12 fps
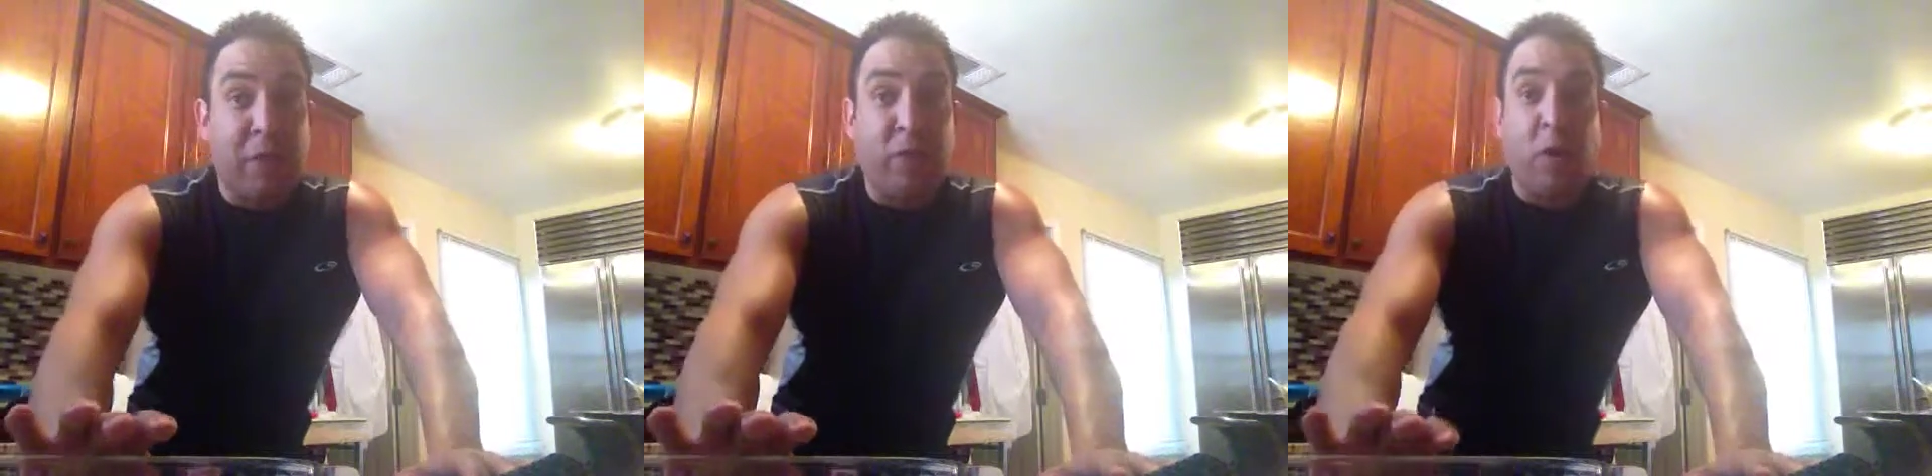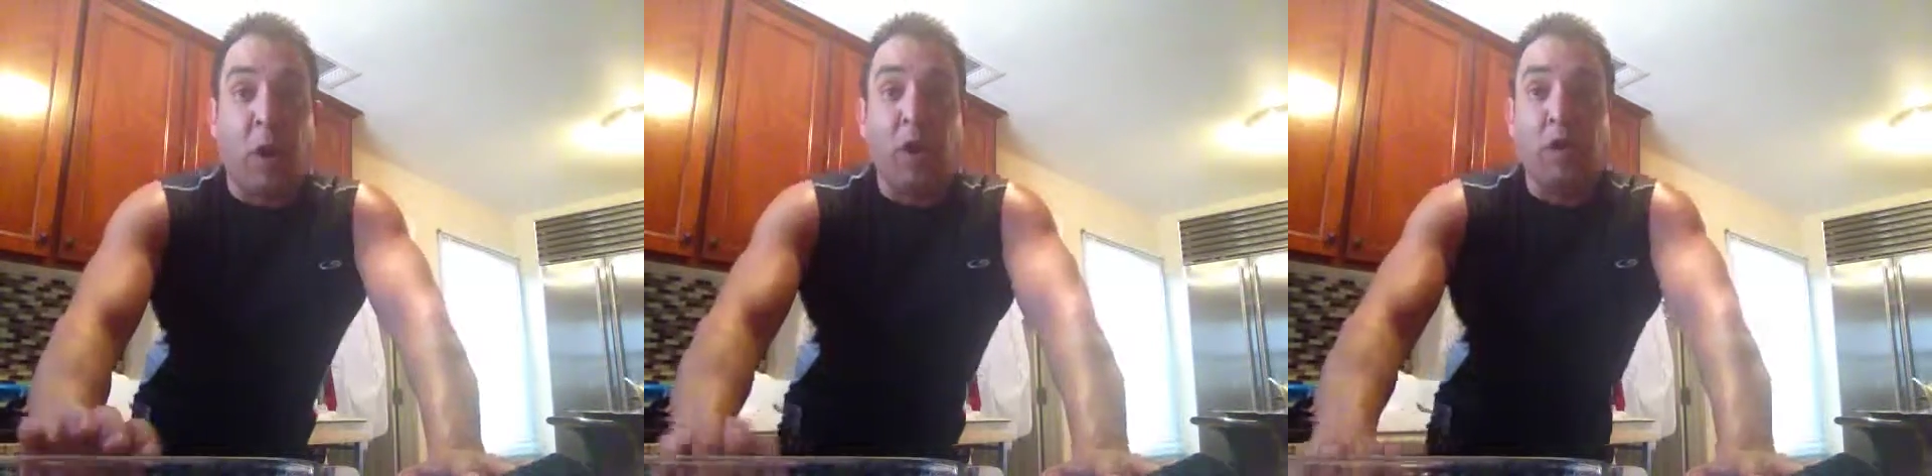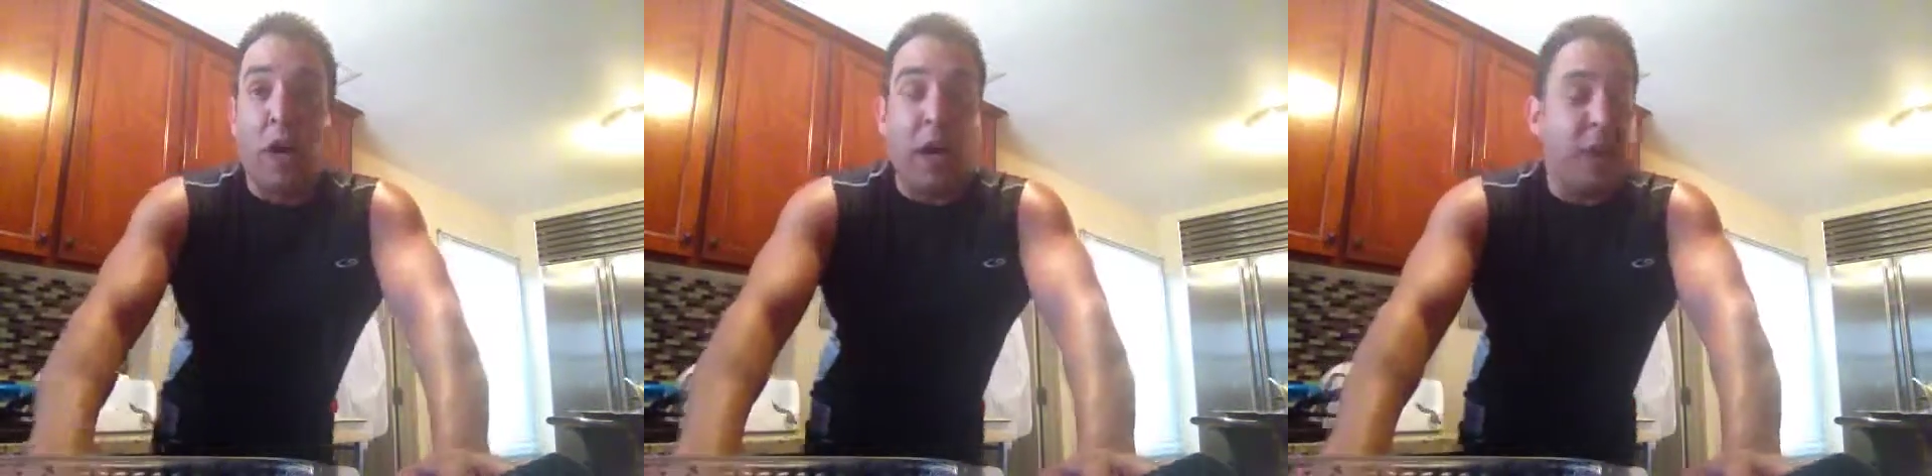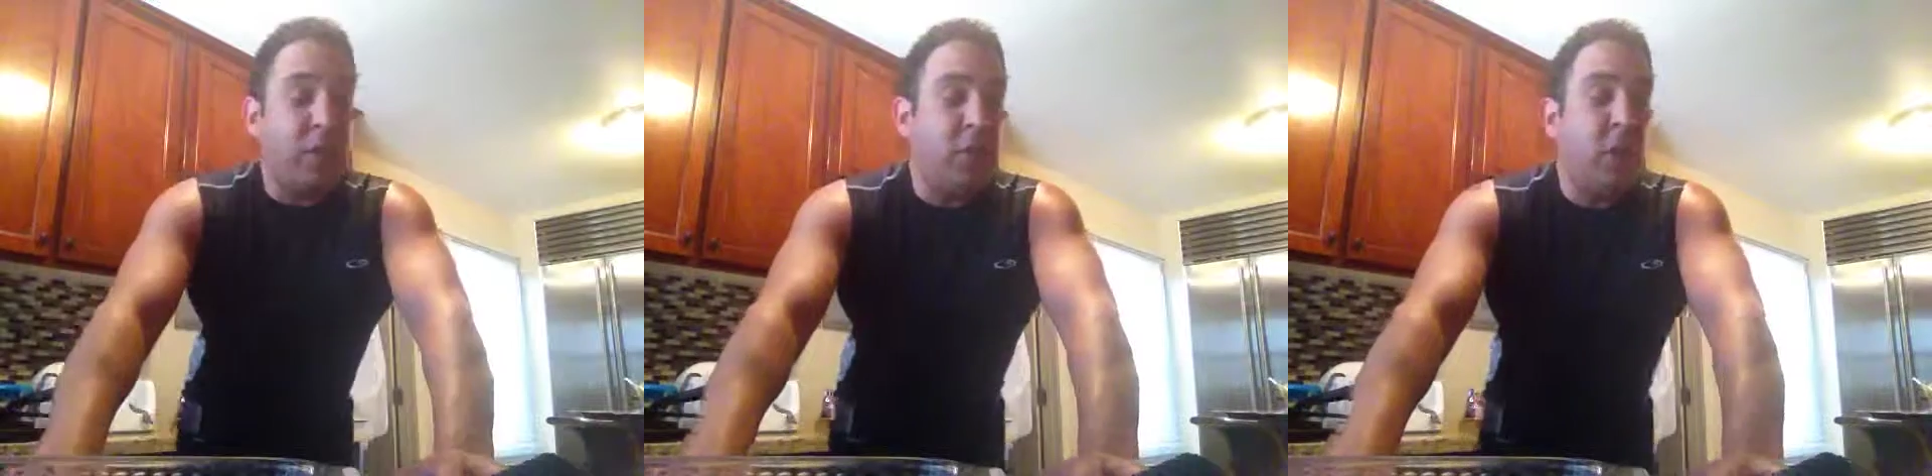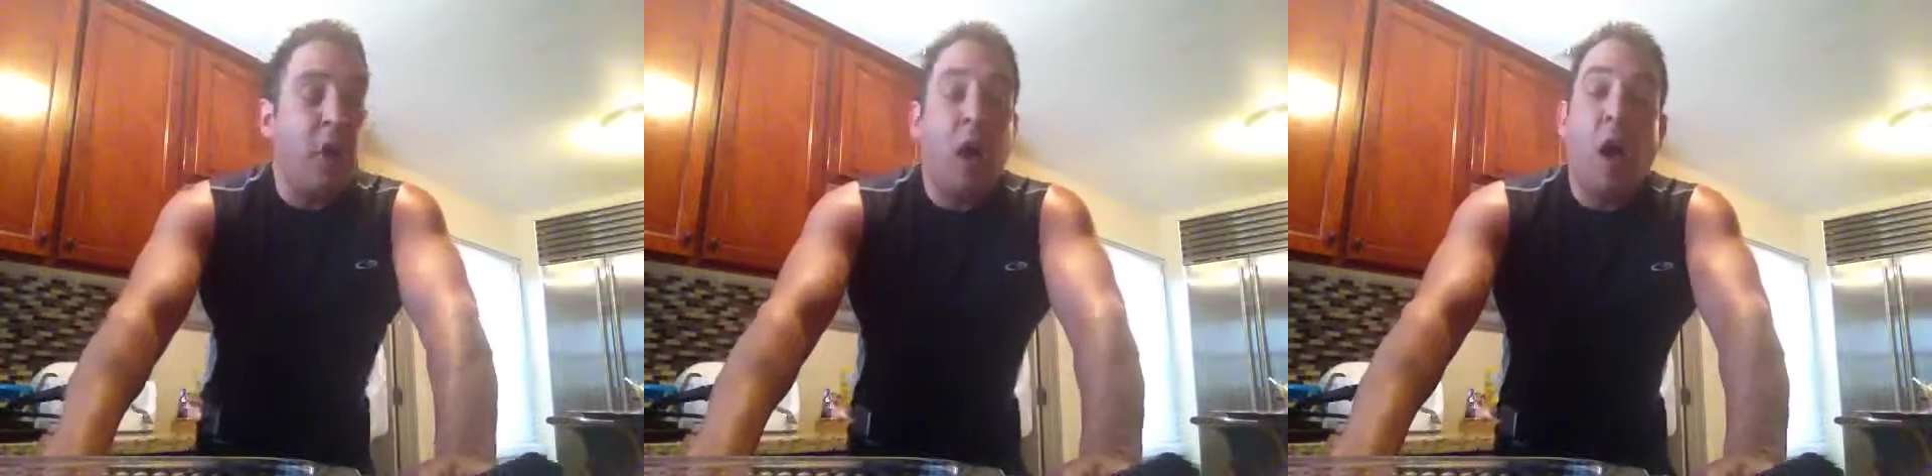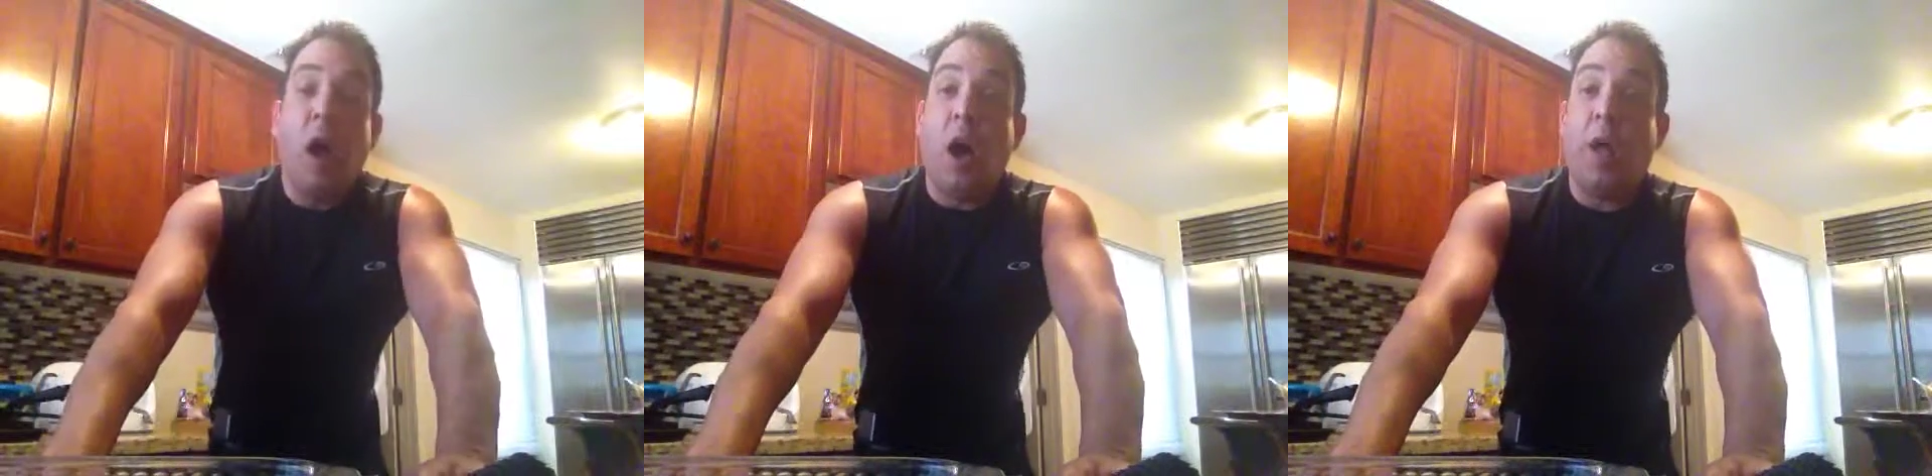for our sauce
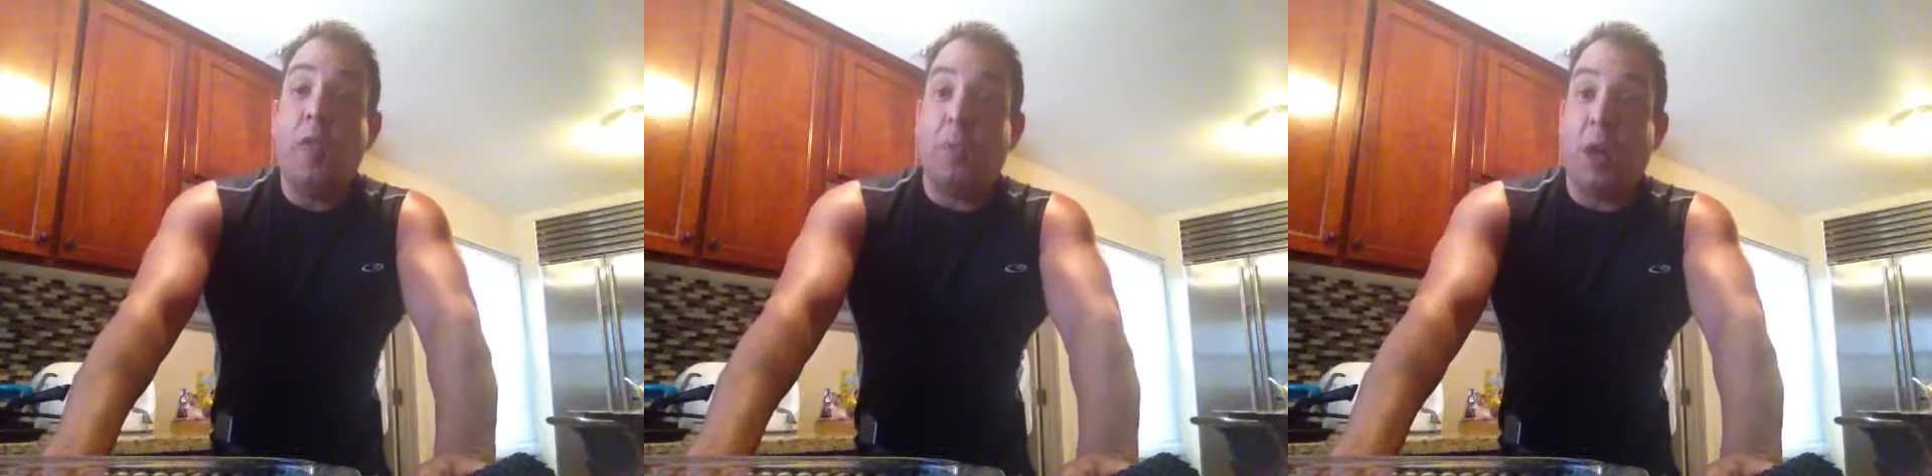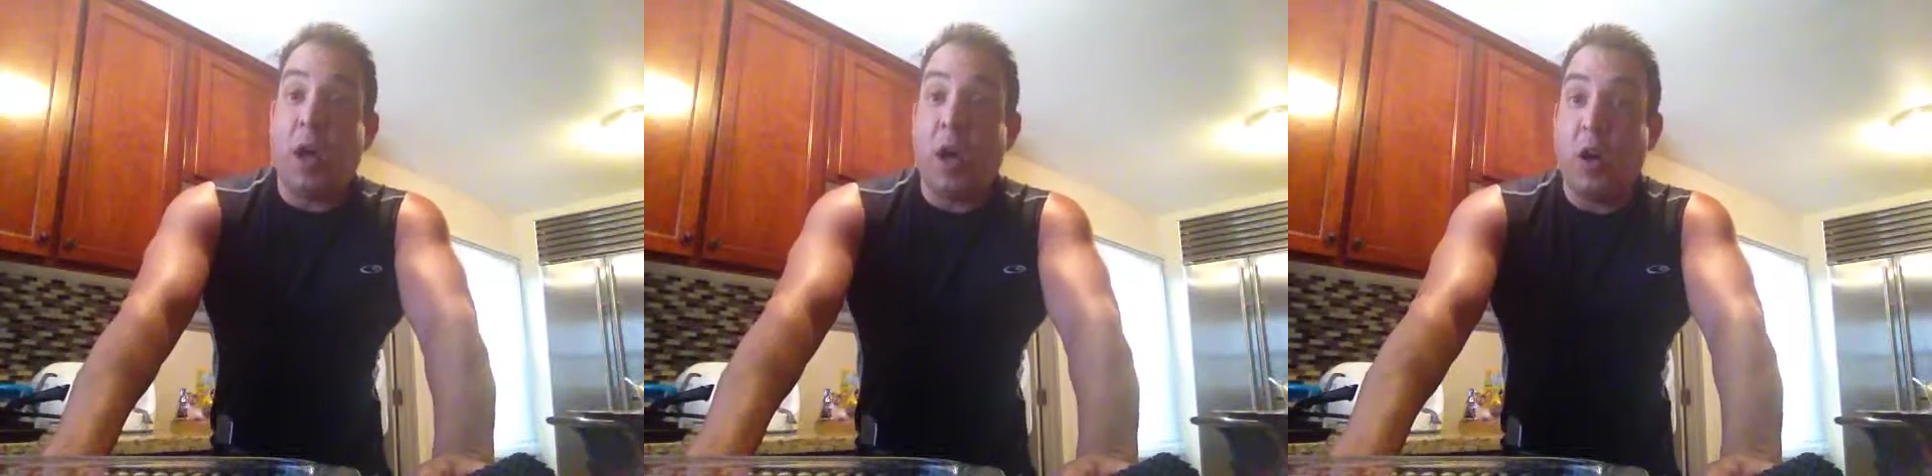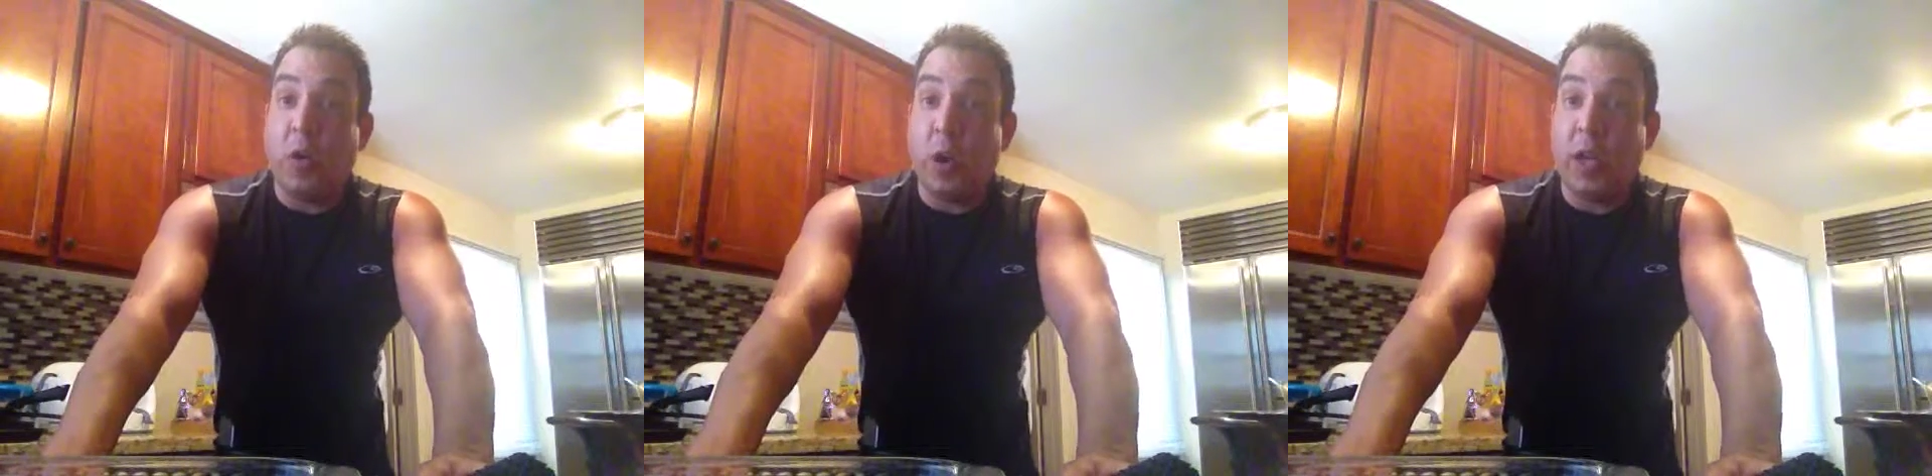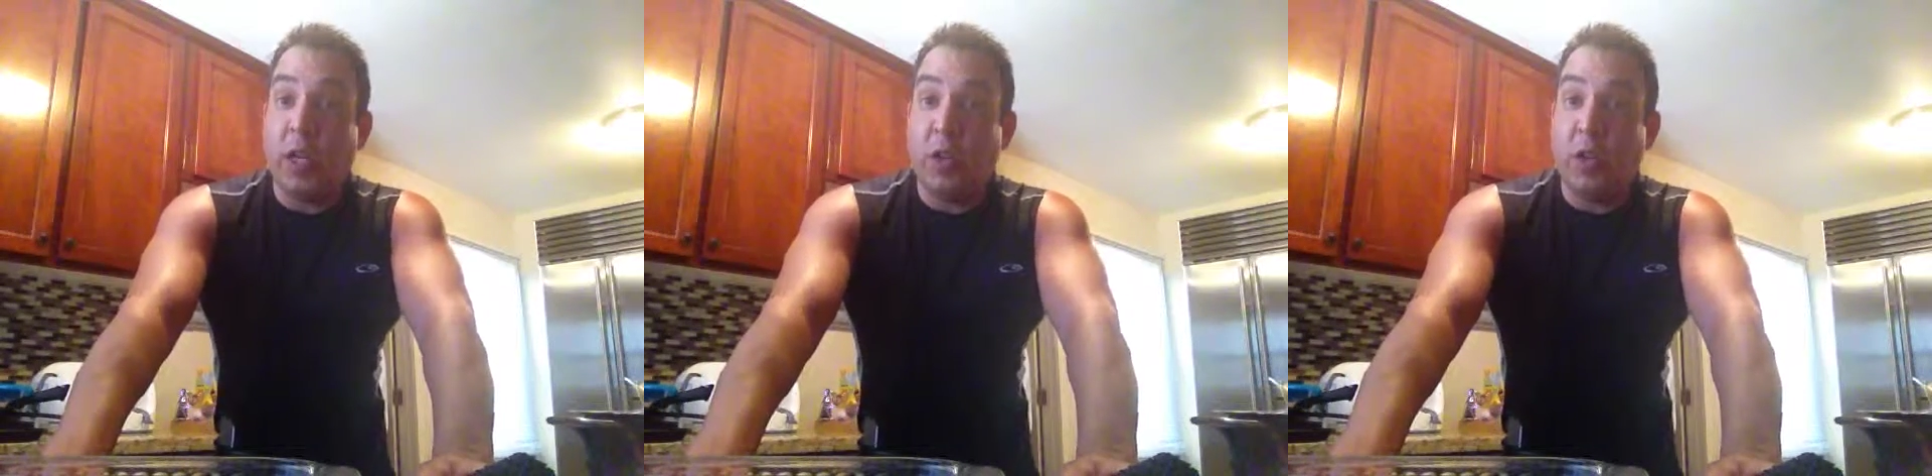on the blog already.